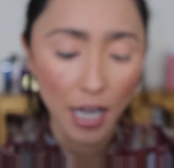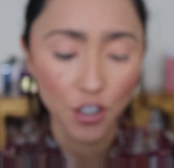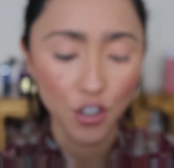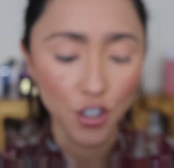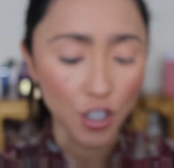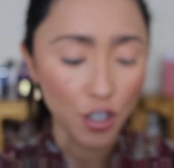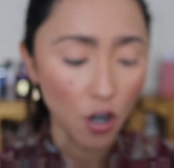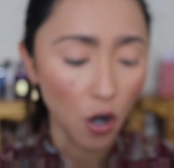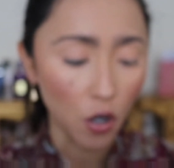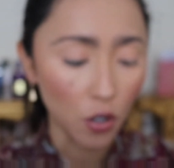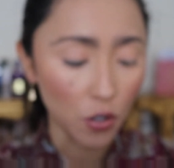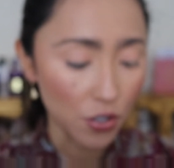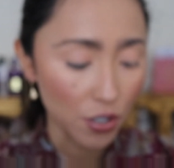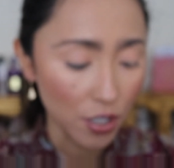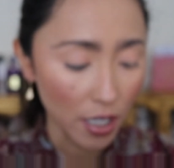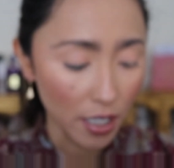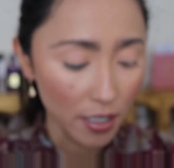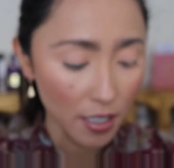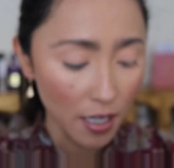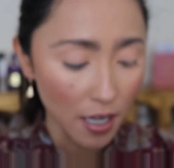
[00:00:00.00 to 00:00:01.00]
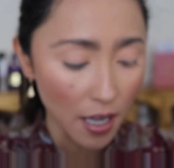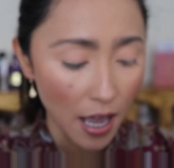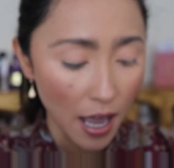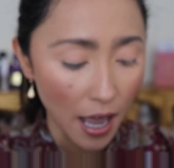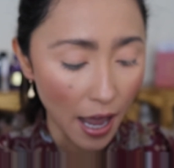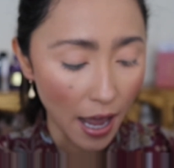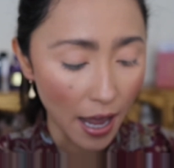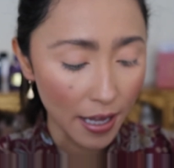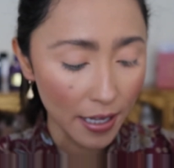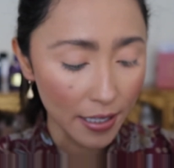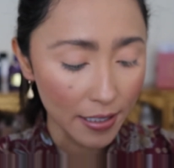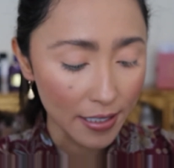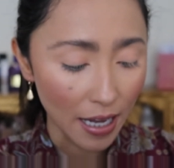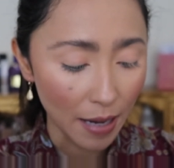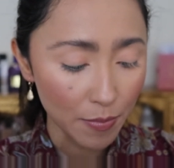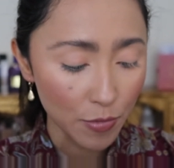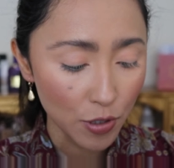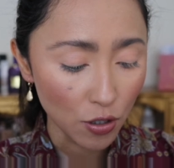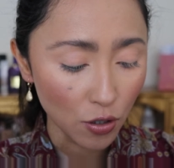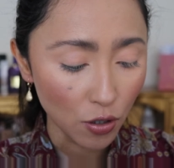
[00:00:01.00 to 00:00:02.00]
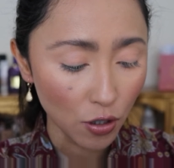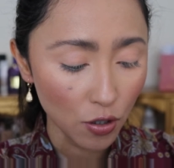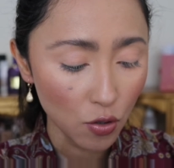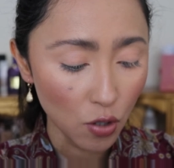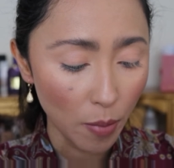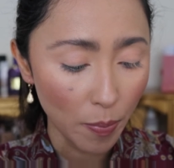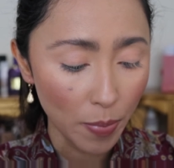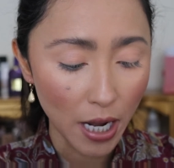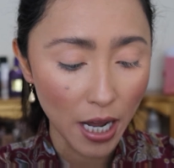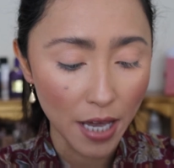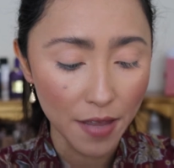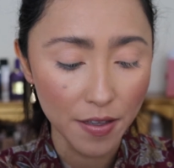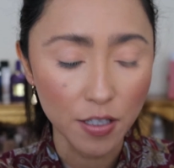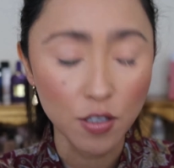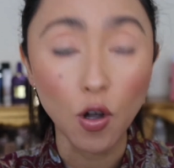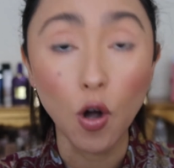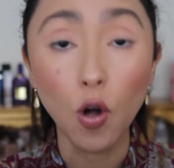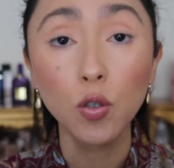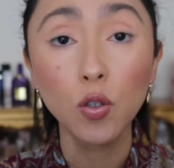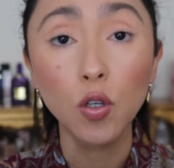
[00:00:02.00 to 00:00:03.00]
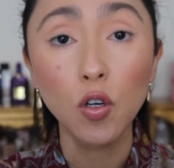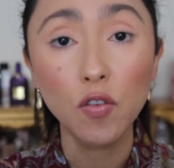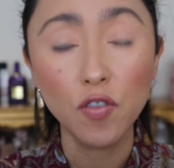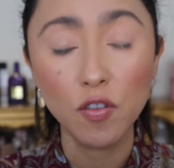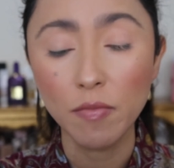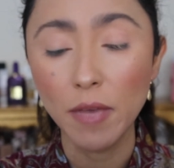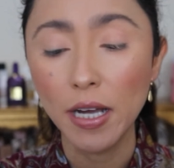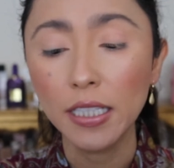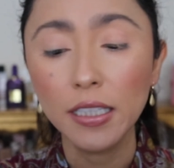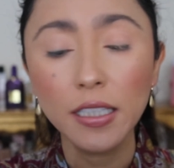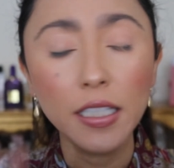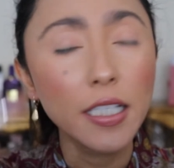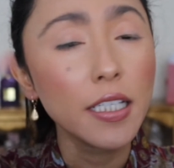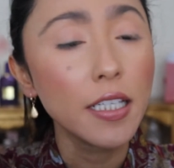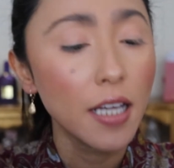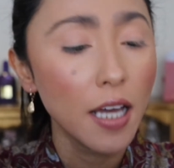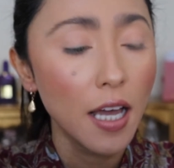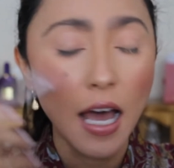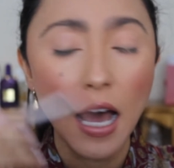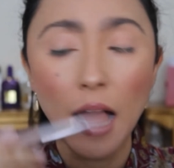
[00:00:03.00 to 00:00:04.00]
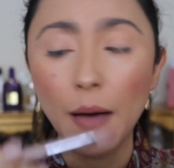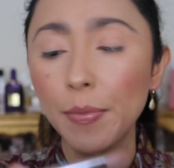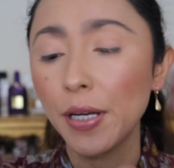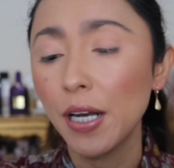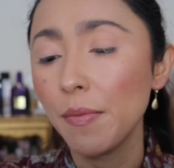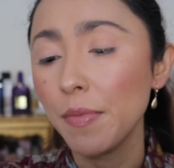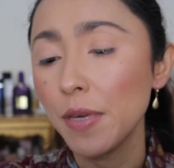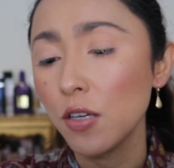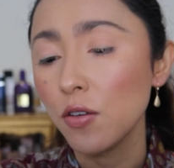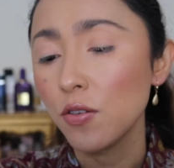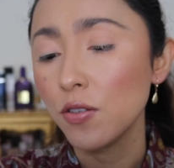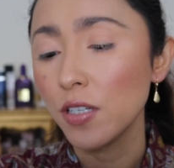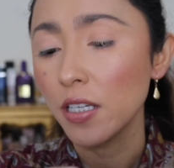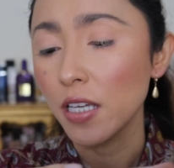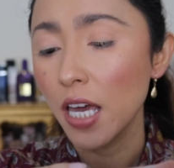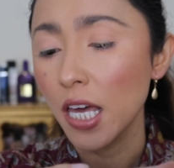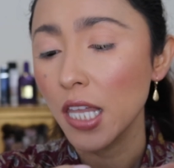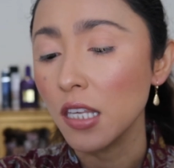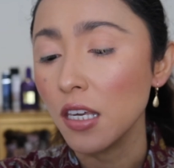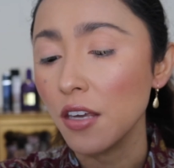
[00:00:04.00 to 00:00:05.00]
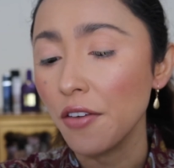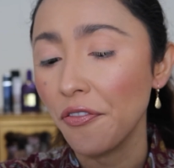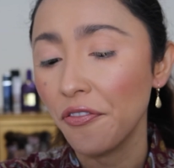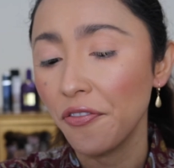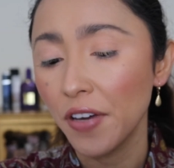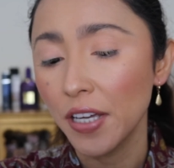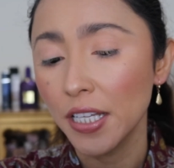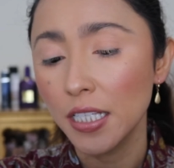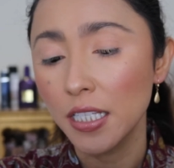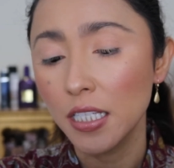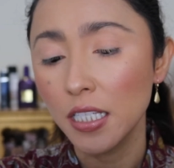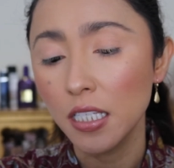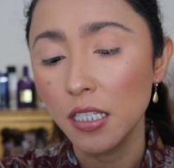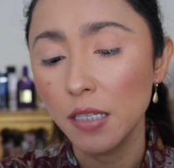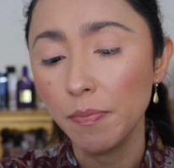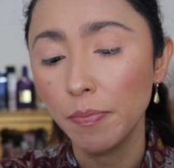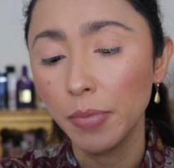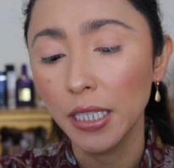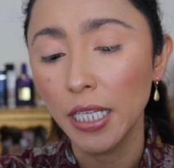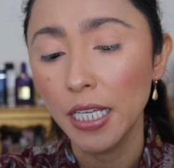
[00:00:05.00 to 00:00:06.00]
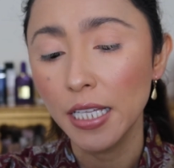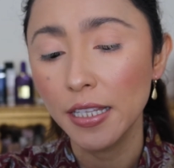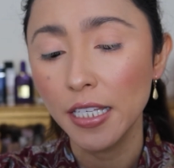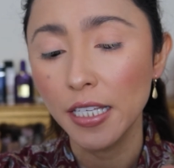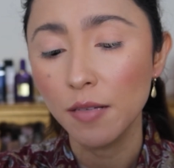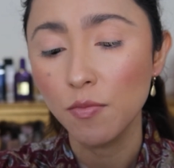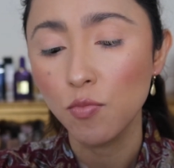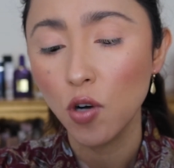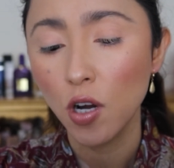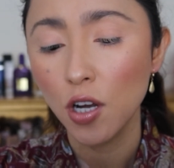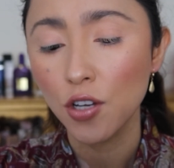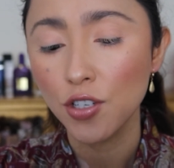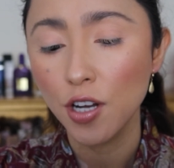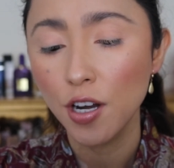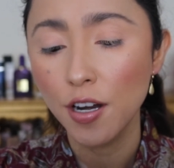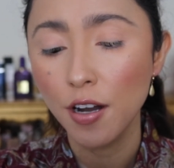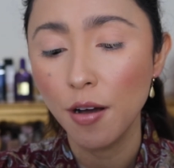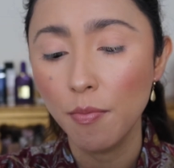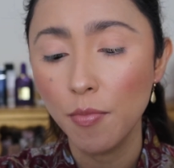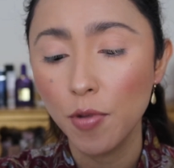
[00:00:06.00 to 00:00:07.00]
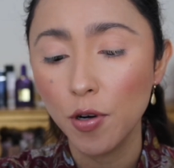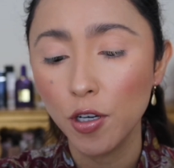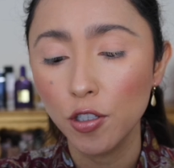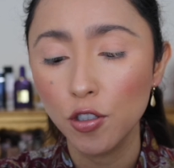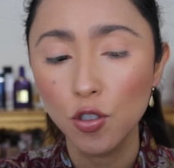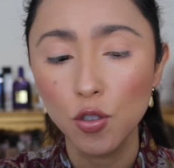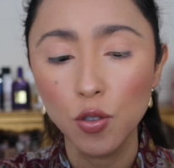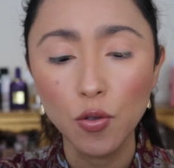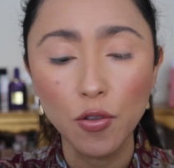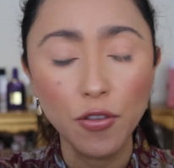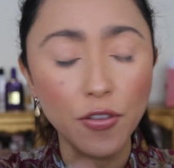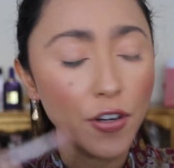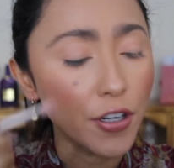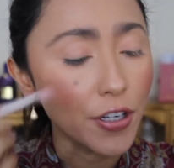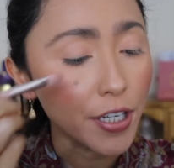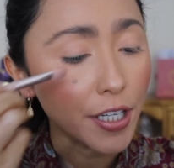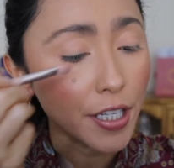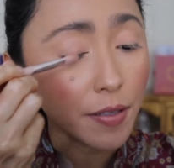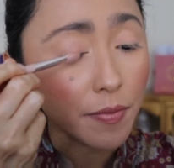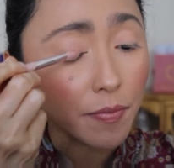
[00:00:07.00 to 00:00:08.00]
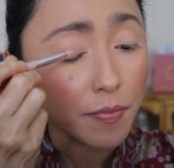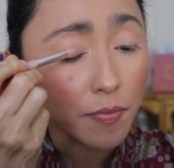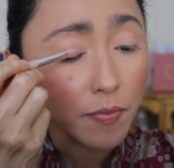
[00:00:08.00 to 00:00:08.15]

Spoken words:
she calls it. And I'm just going to apply this all over my lid. I'm gonna be using the Fenty blending brush number 230.